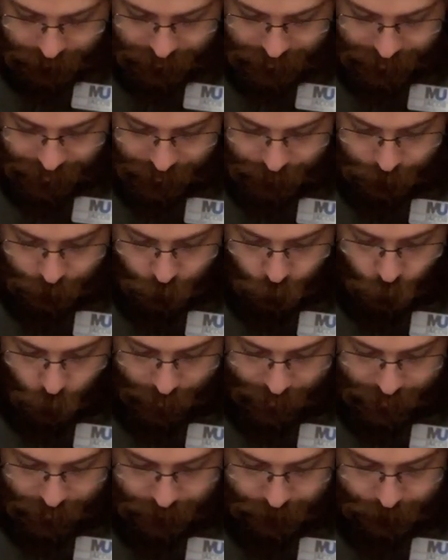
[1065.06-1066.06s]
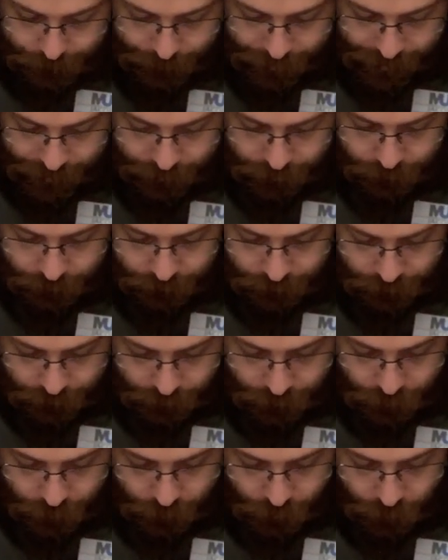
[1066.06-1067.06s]
same wave pattern
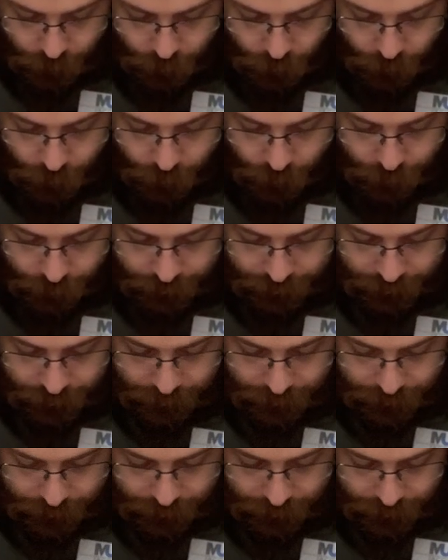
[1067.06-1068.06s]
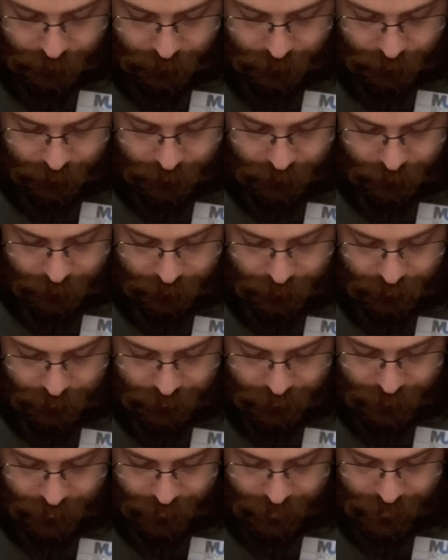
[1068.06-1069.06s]
on
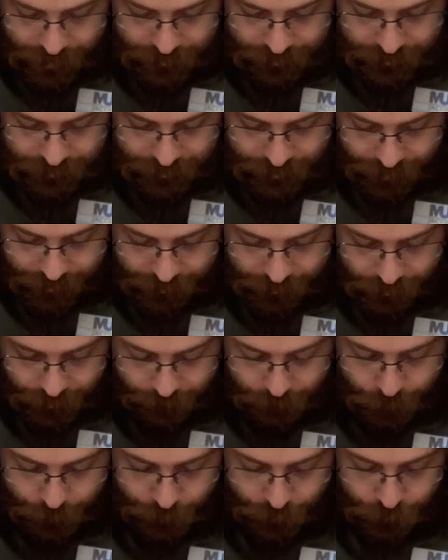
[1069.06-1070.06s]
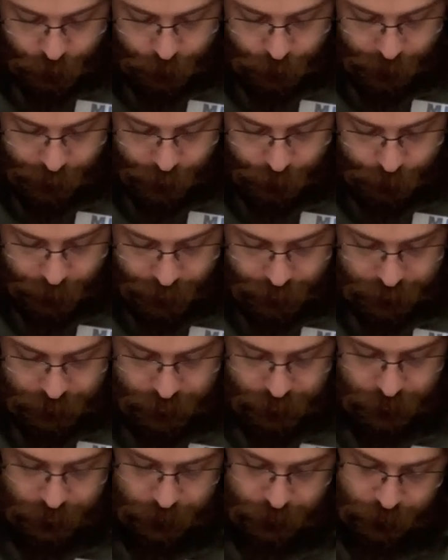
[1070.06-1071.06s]
the inside of the butterfly
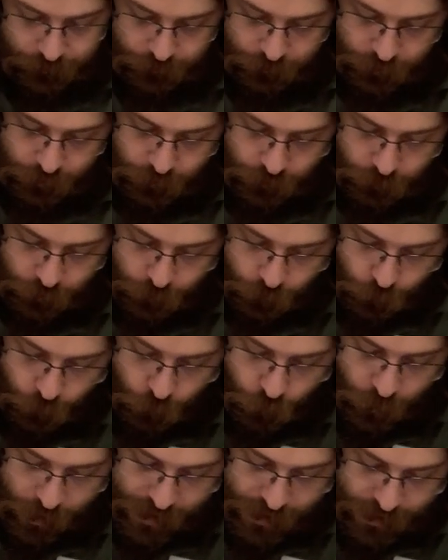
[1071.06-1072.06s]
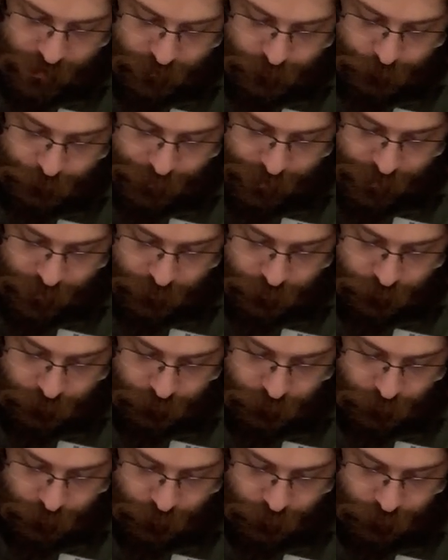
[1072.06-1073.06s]
wings. Wave
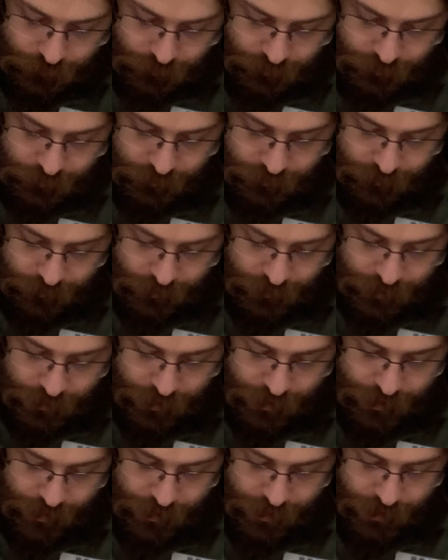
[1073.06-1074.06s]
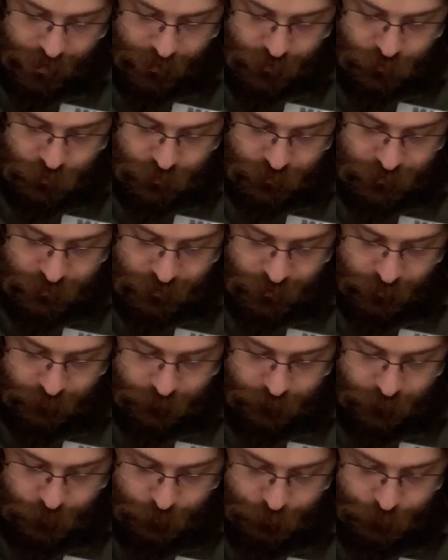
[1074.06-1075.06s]
pattern on the edges of
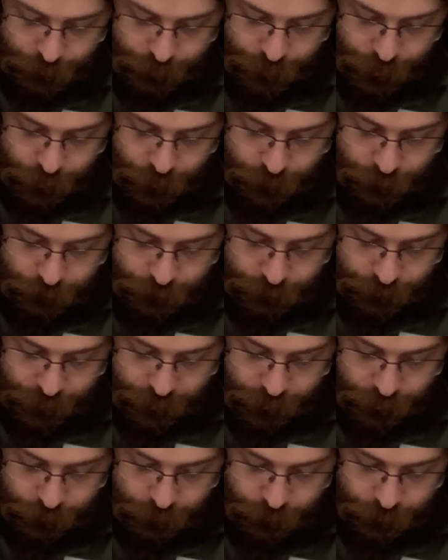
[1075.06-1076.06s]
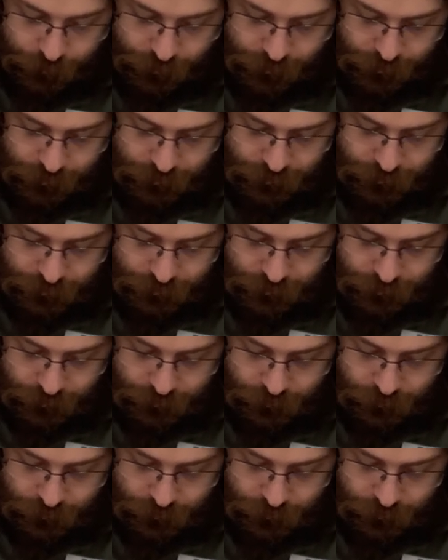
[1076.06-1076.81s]
the butterfly wings.